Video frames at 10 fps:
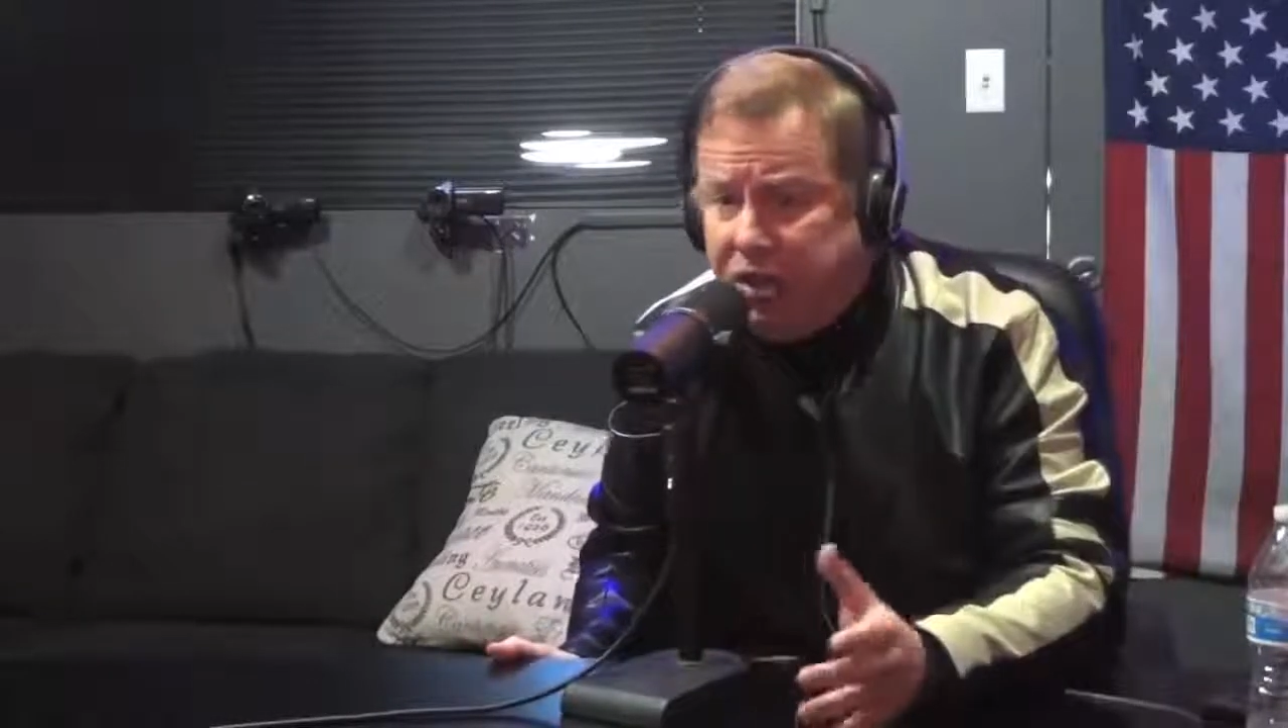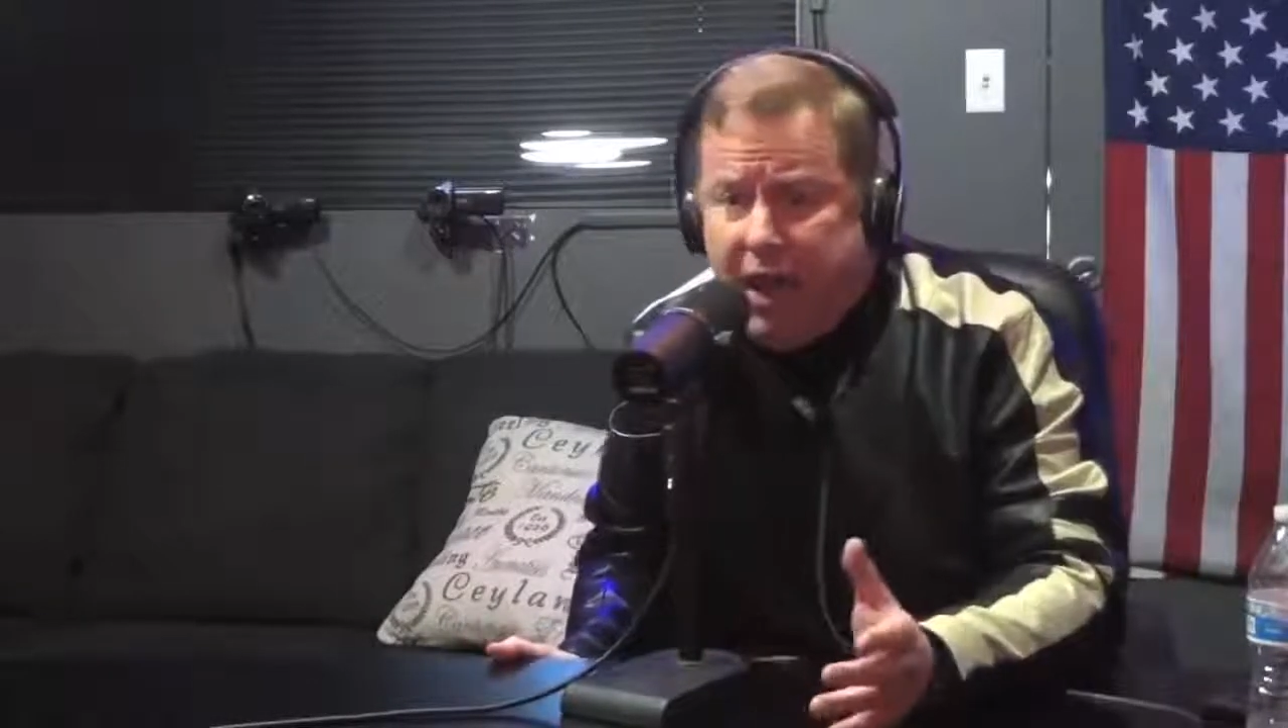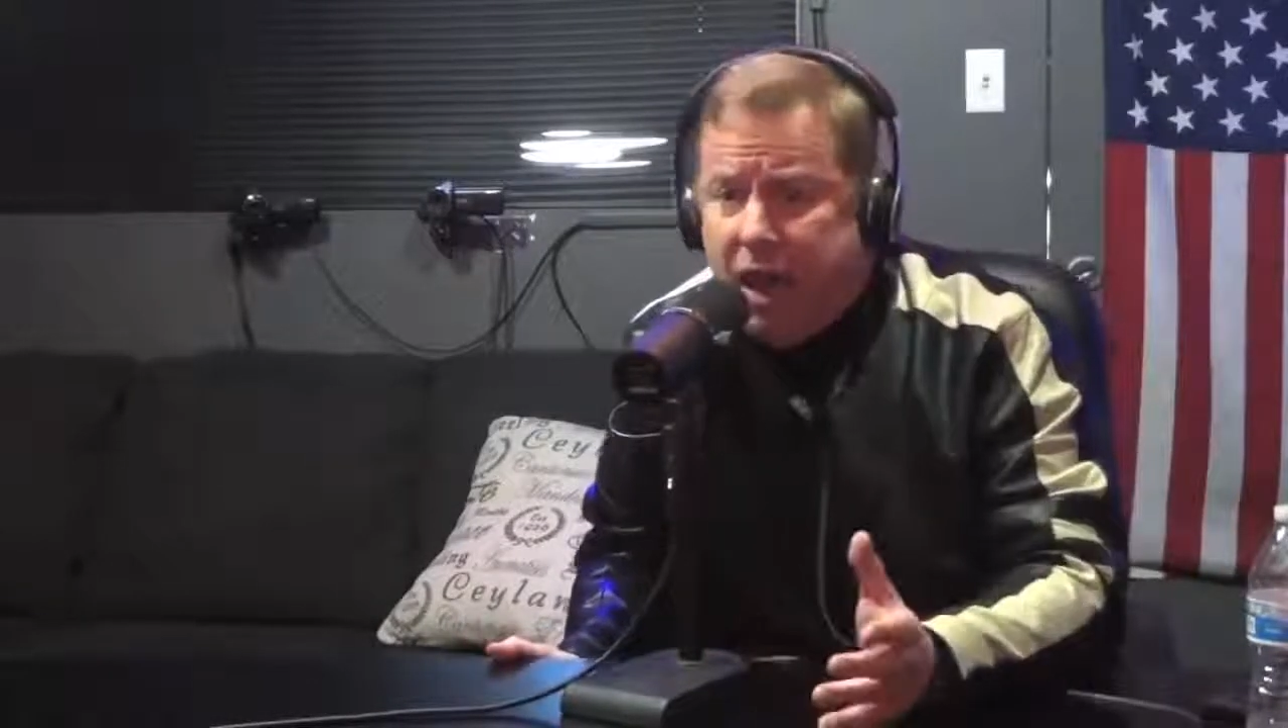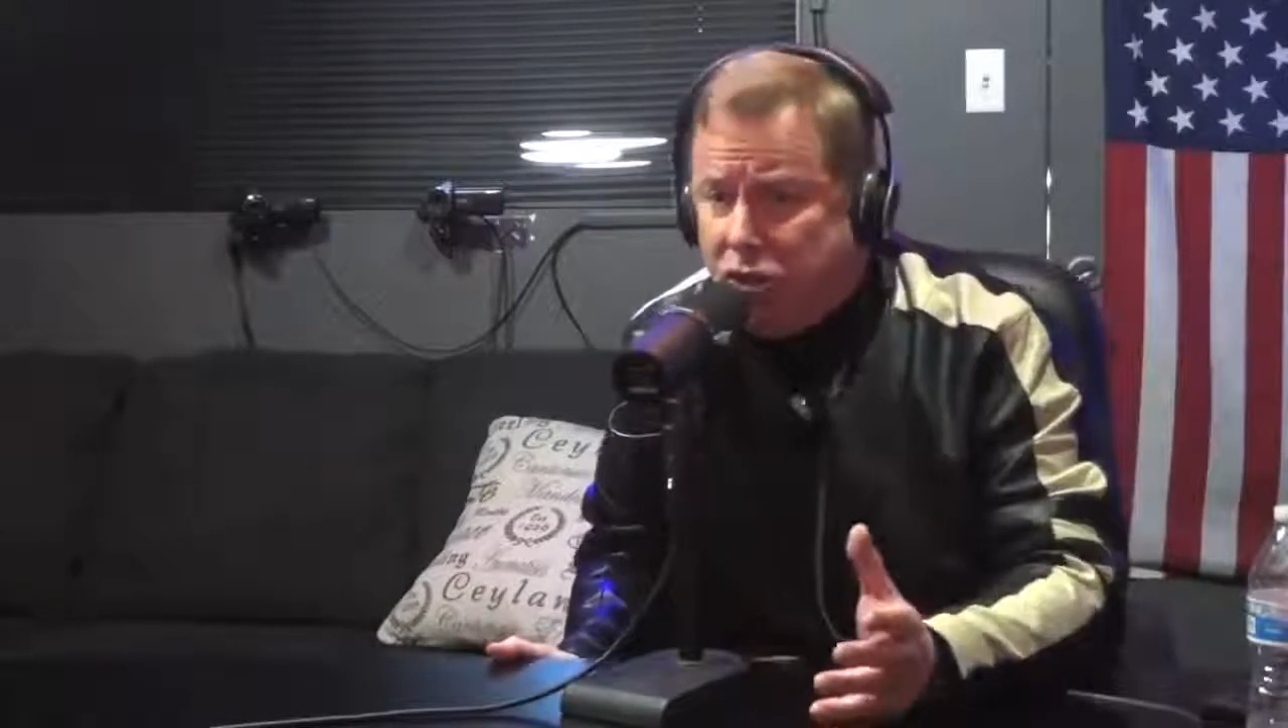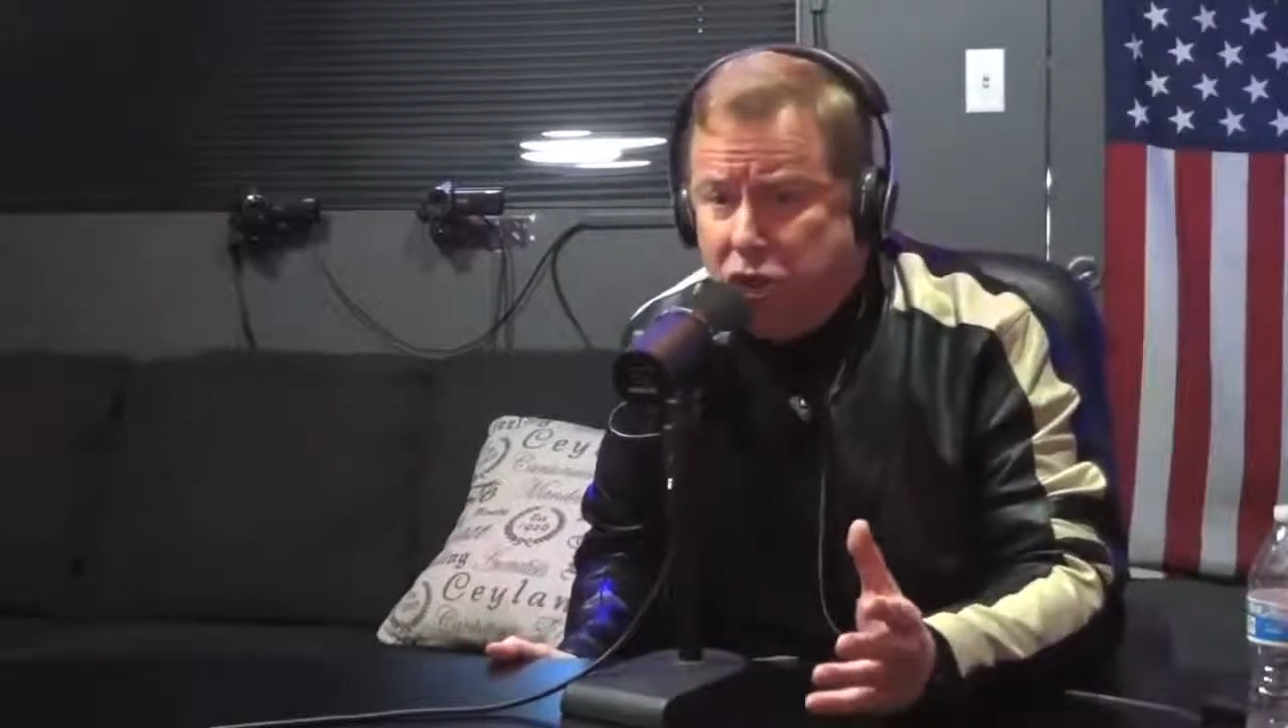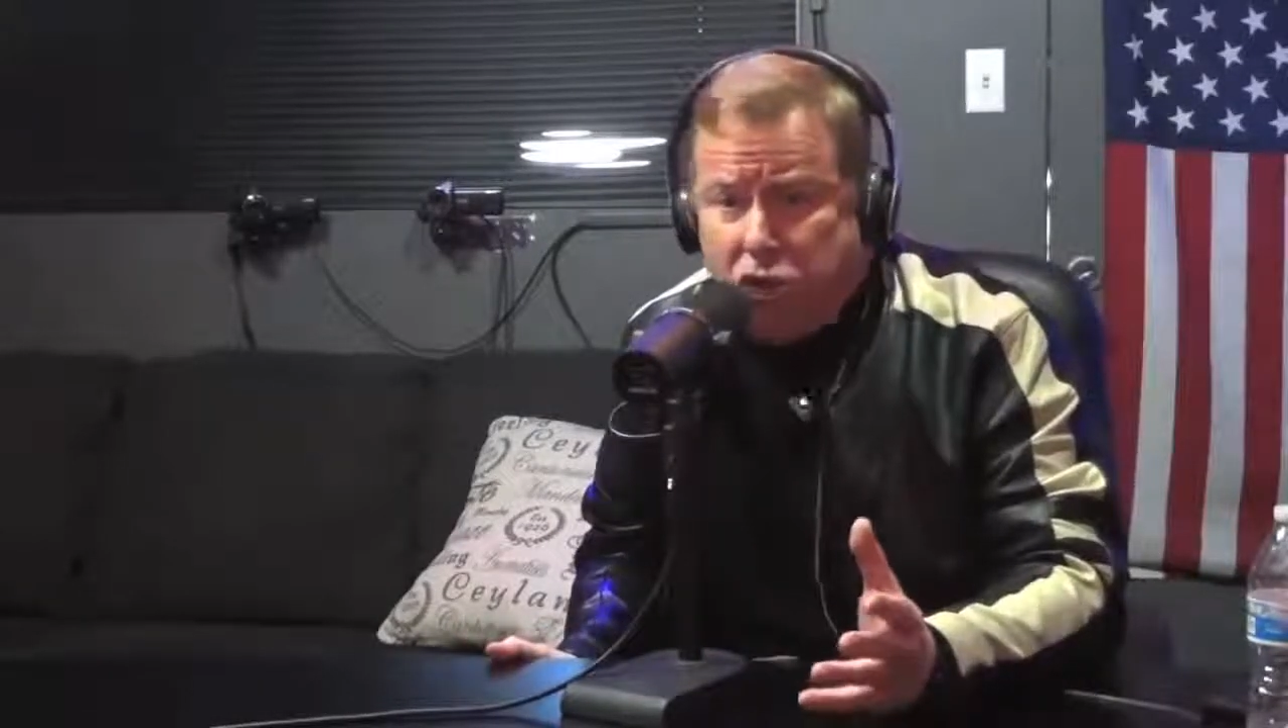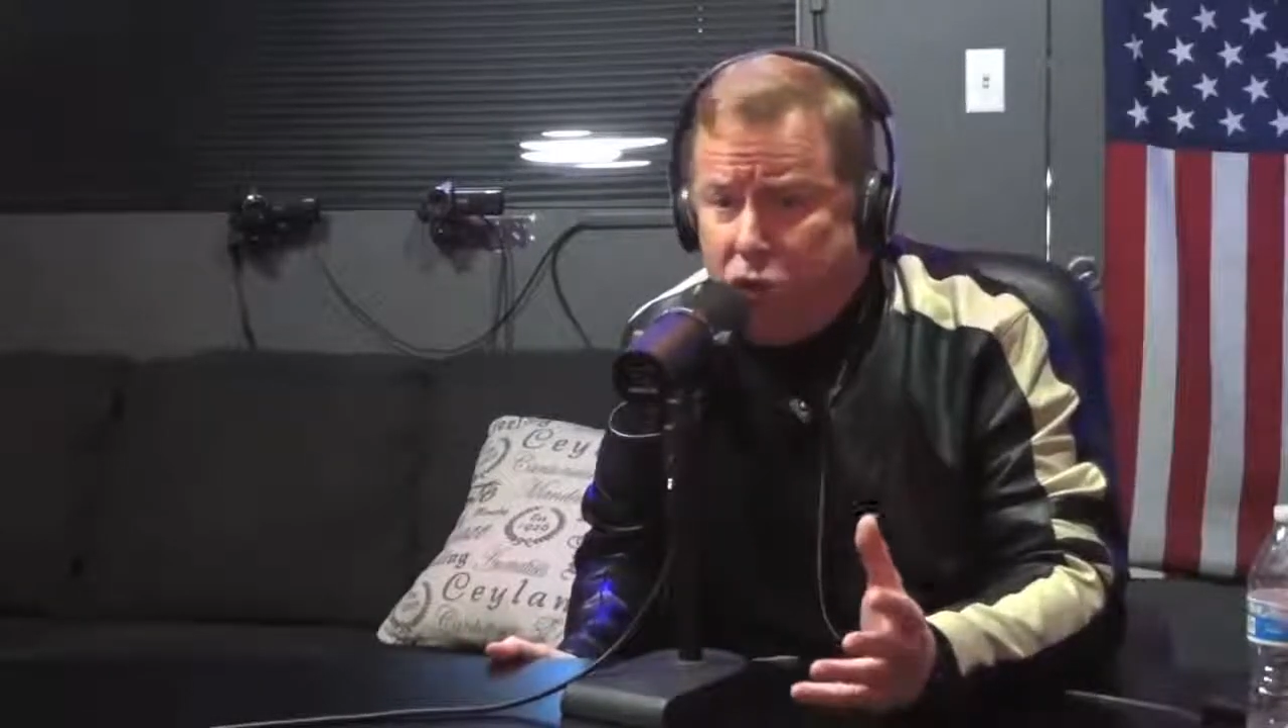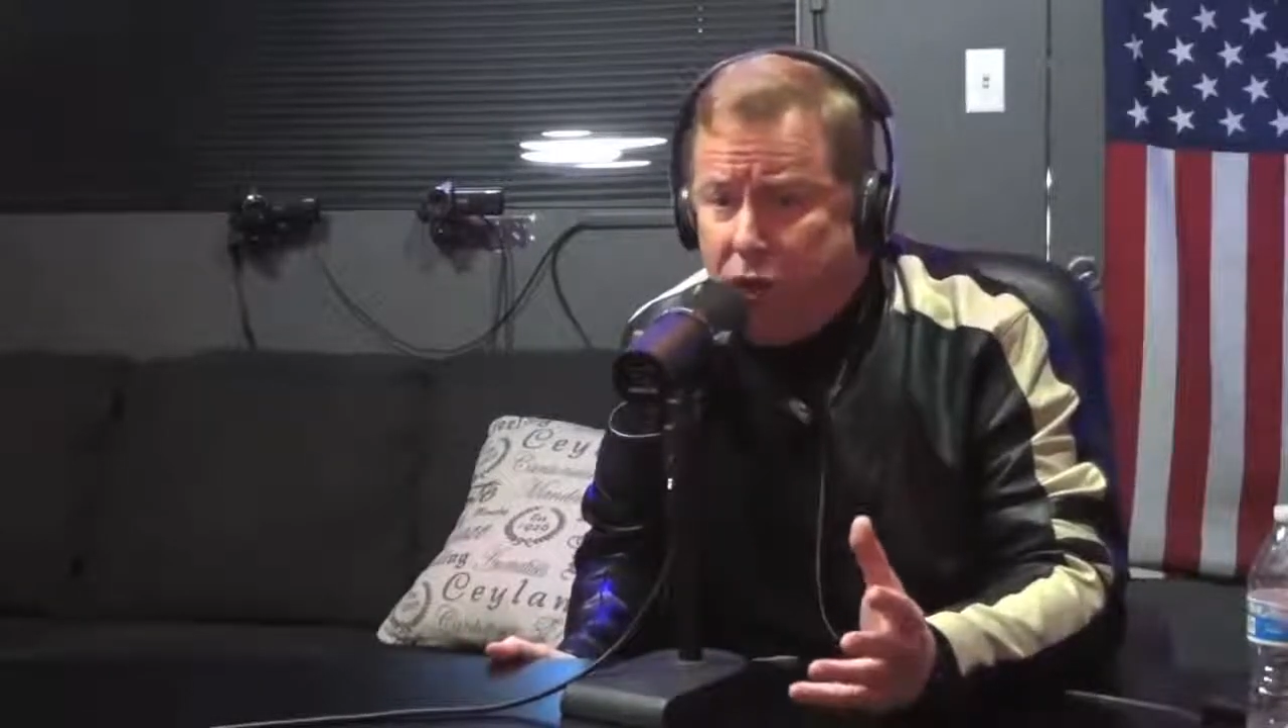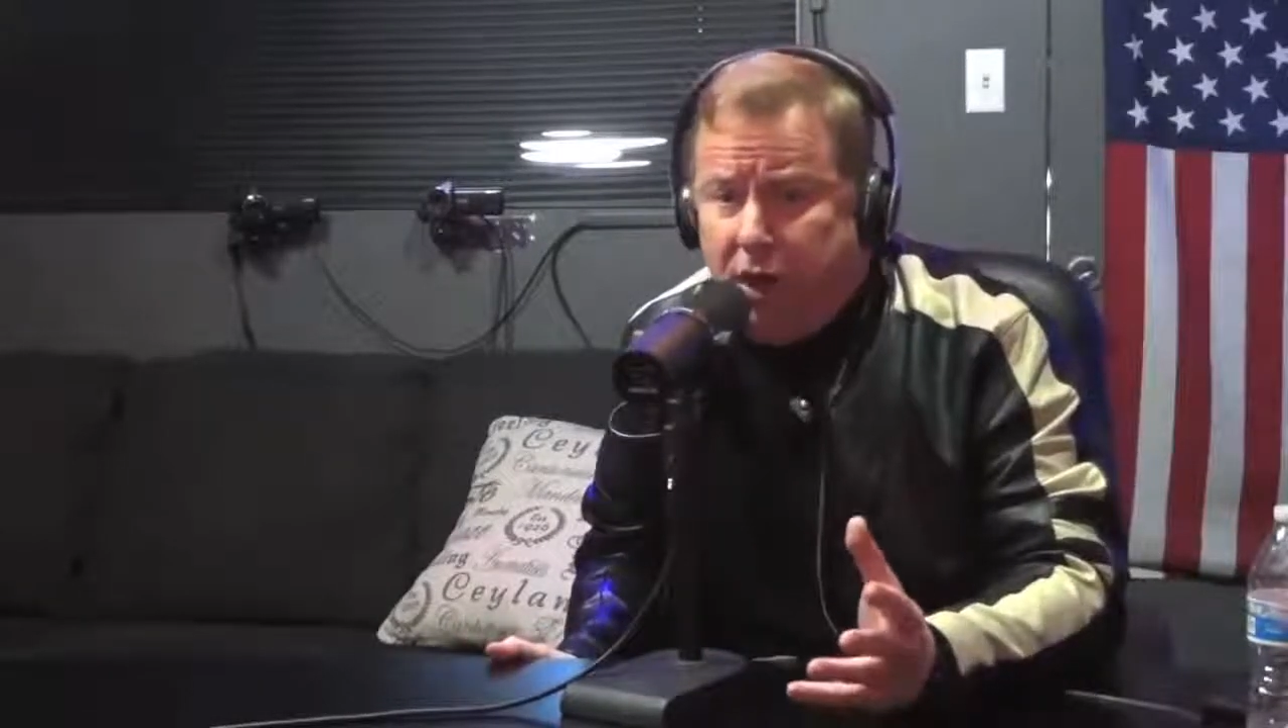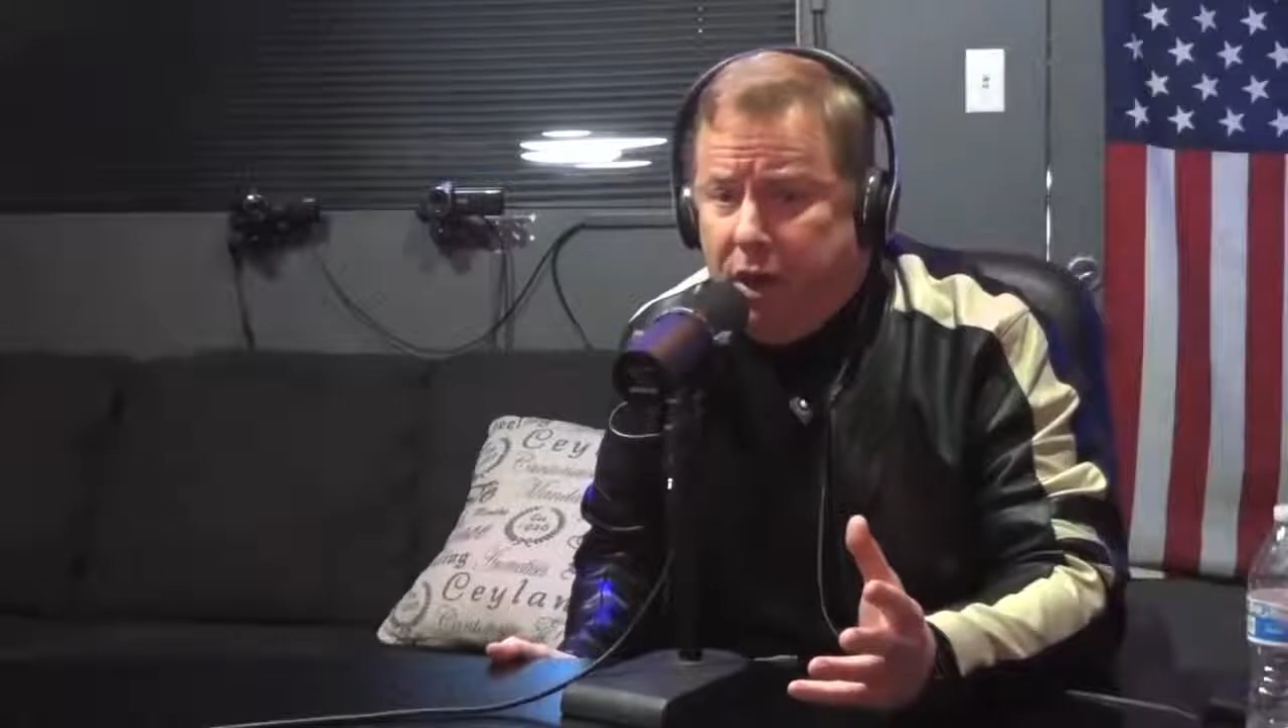gouging during